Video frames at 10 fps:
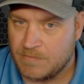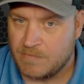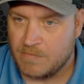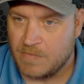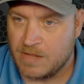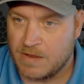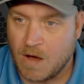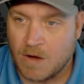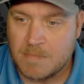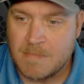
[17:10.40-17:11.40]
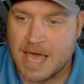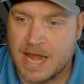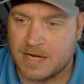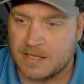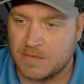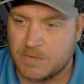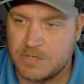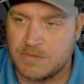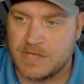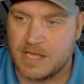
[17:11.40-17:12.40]
And then automatically, when you
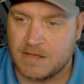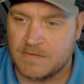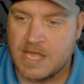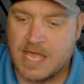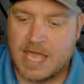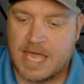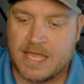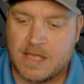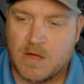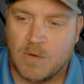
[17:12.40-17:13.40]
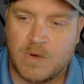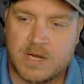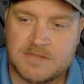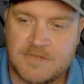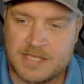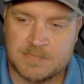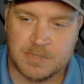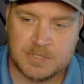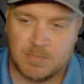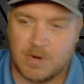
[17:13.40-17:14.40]
think of, hey, what is
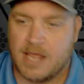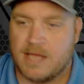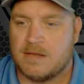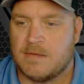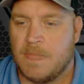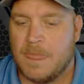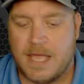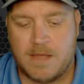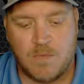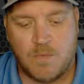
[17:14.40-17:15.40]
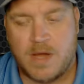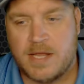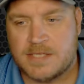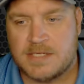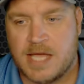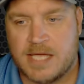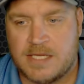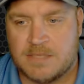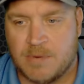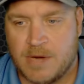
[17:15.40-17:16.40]
Facebook's brand? Hey, what is Nike's
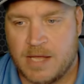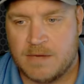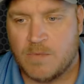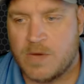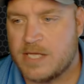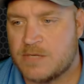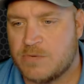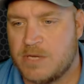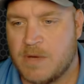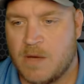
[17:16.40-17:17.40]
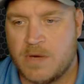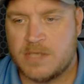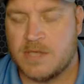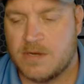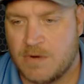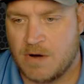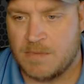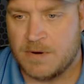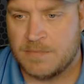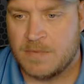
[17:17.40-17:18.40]
brand? What is Reebok? What is Under
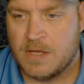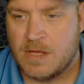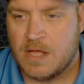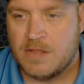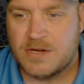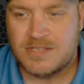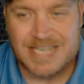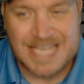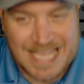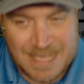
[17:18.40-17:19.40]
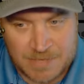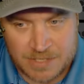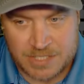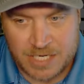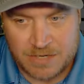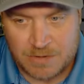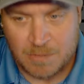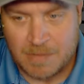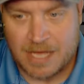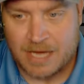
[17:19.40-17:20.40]
Armour? There's an image in your
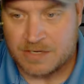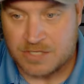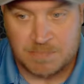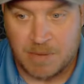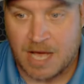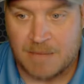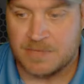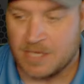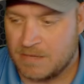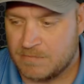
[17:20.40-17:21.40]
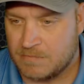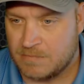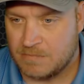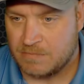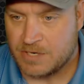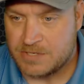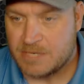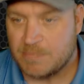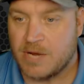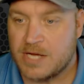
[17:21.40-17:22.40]
mind that just popped up. There's an
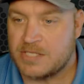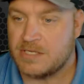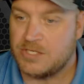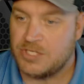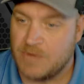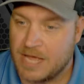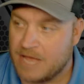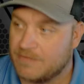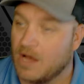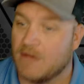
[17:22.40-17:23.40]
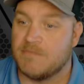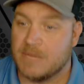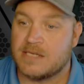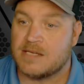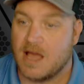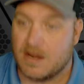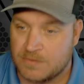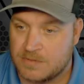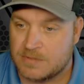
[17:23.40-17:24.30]
impression that you have of McDonald's.